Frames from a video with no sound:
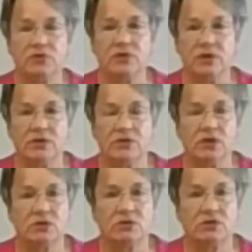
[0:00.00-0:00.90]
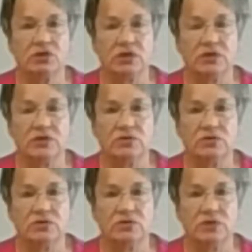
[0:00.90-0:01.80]
trays, always a chance
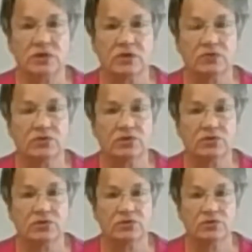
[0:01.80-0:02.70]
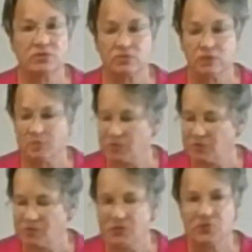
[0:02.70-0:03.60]
to reuse,
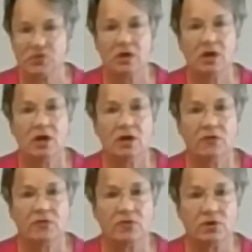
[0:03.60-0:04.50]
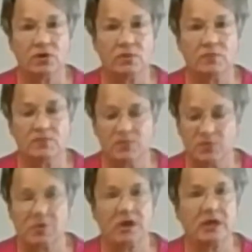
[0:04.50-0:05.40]
repurpose, for
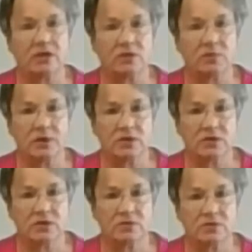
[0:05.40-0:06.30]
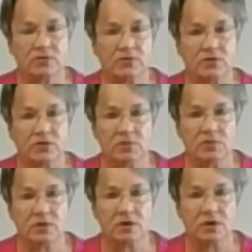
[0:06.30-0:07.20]
spreading out the paints, for
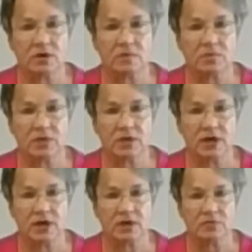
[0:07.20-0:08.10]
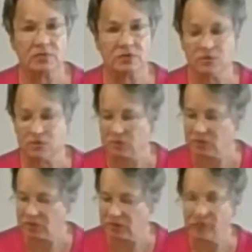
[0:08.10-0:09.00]
dipping our printing items into.
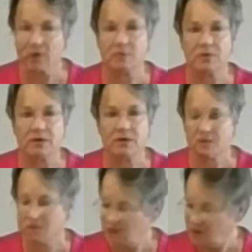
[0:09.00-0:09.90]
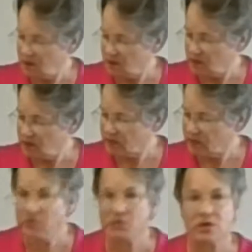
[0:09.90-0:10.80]
So I've got a plate, and I've
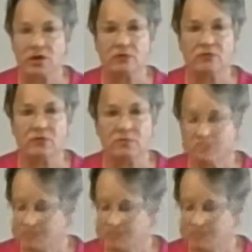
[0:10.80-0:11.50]
got the styrofoam.